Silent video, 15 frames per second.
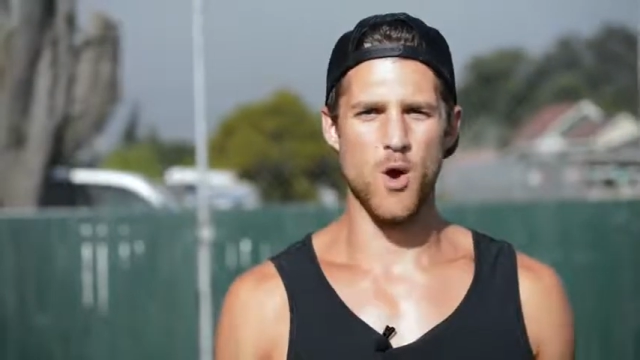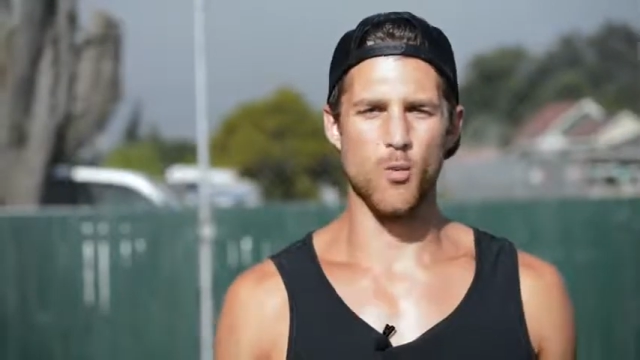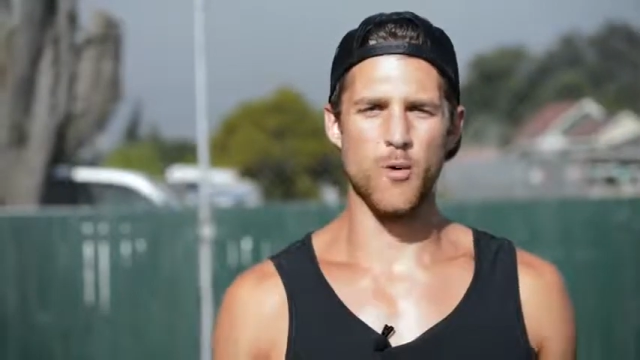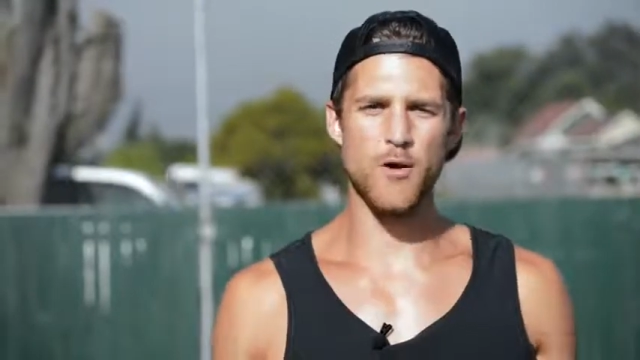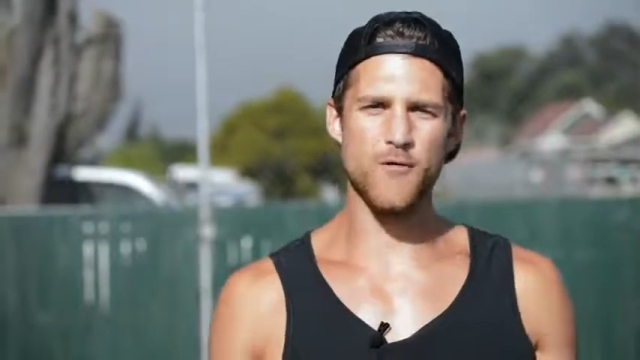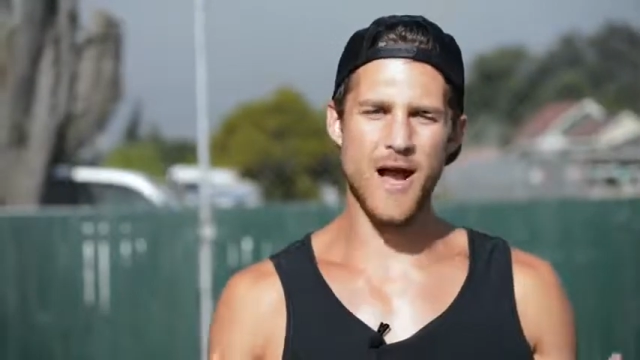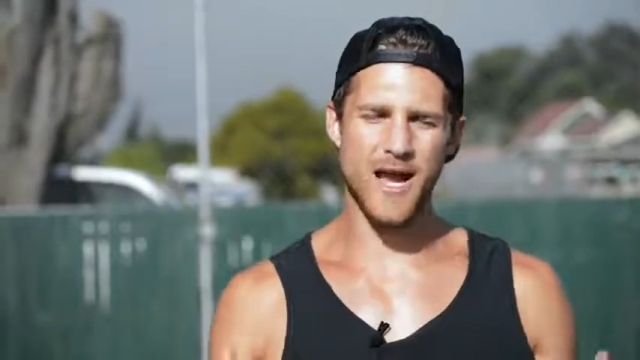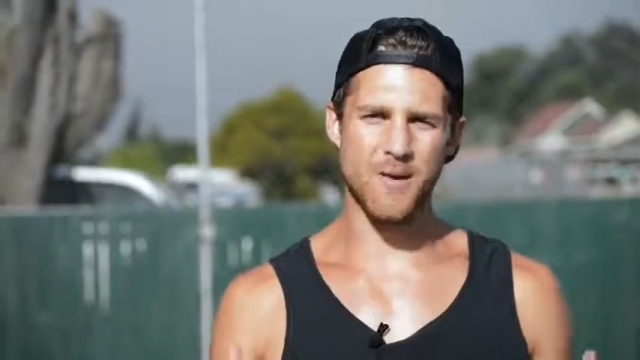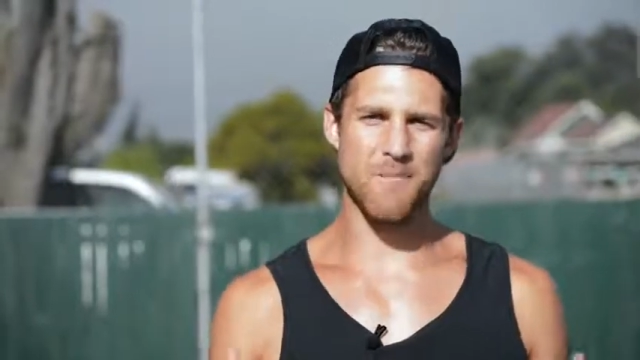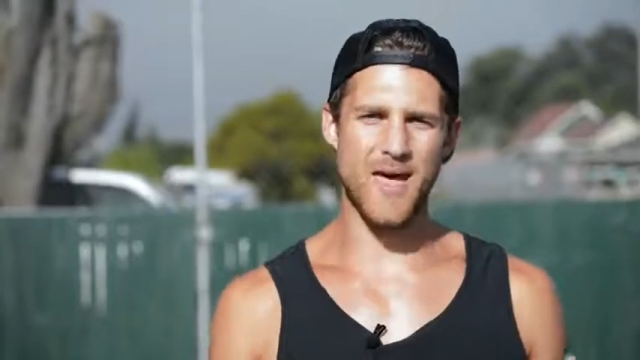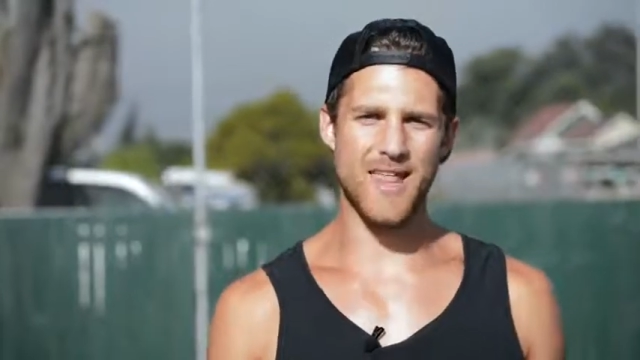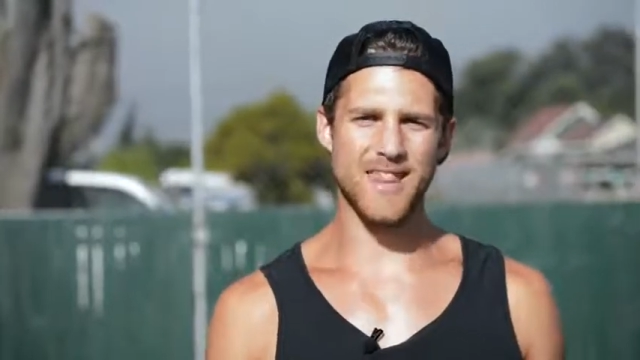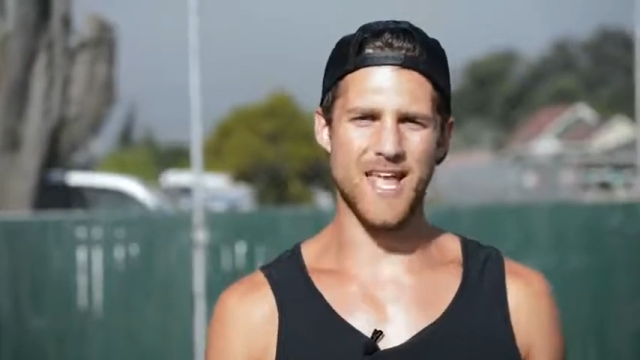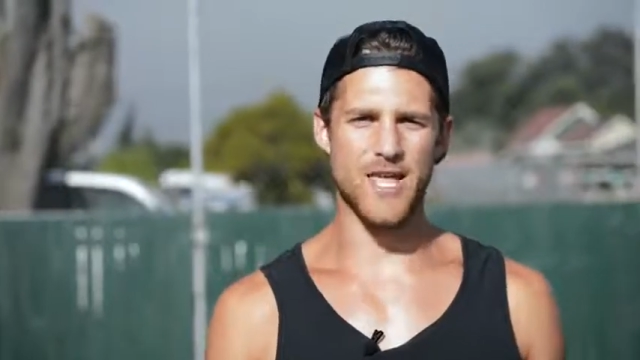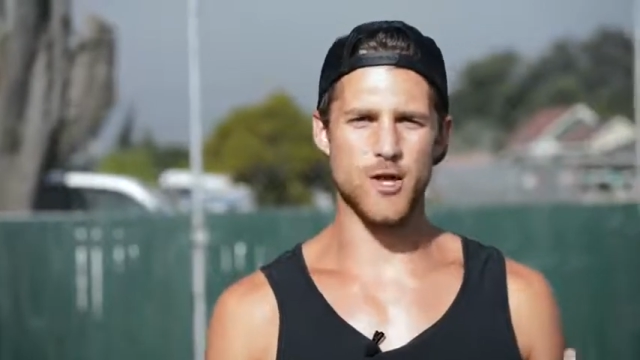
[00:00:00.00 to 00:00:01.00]
we
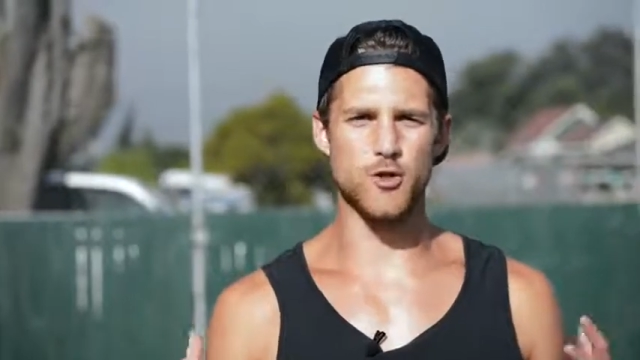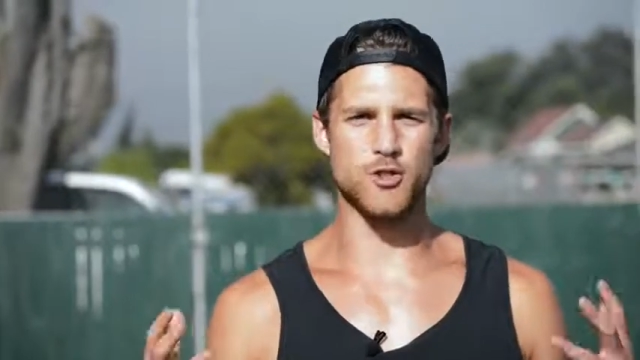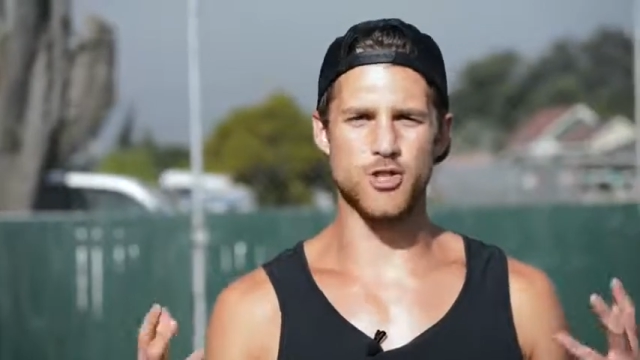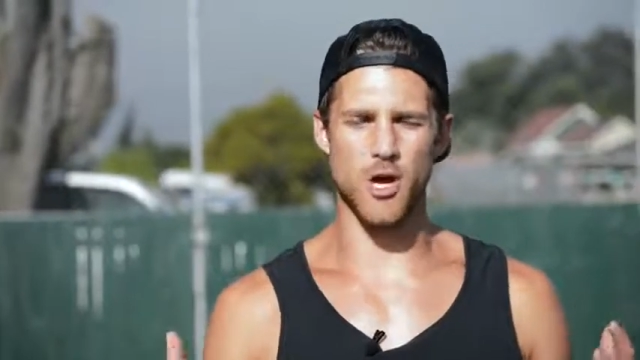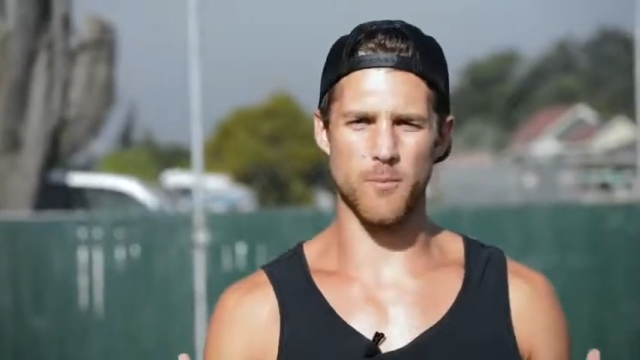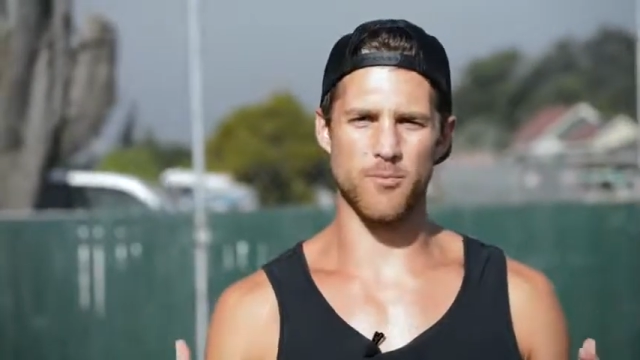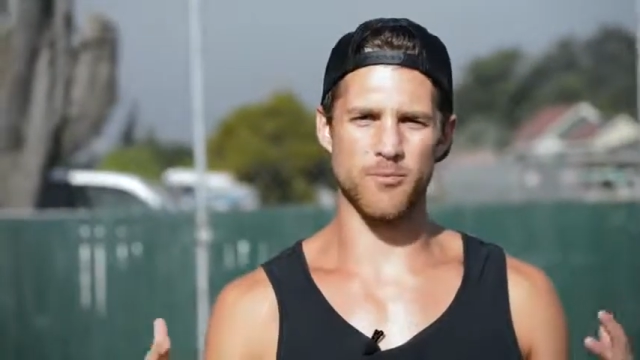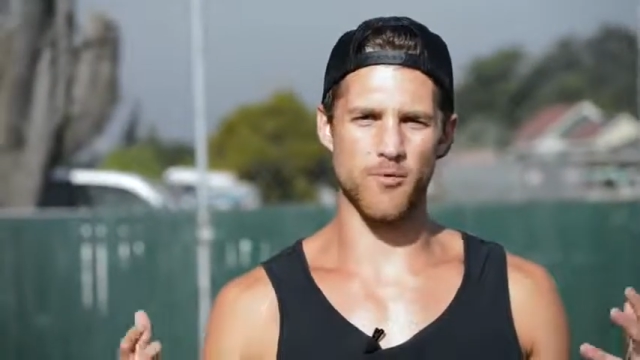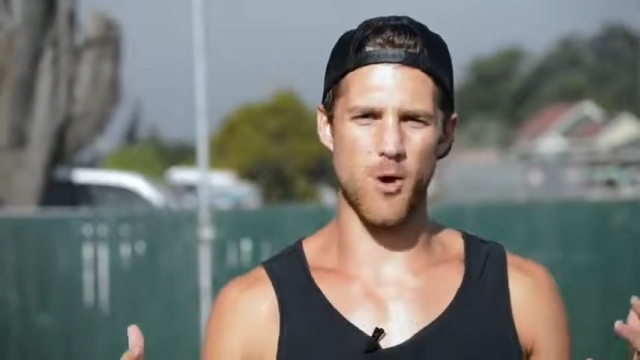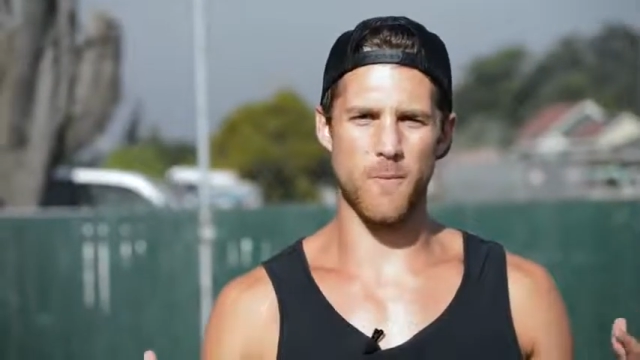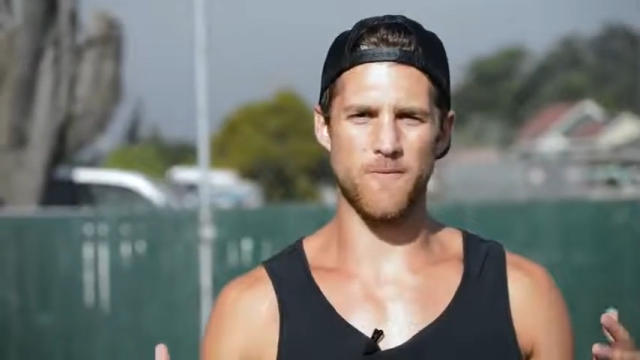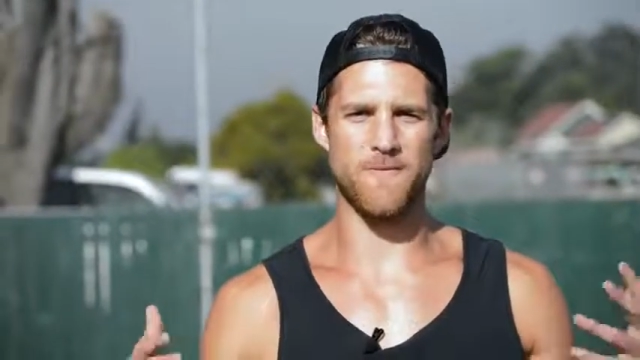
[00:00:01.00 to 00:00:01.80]
recommend that you jump rope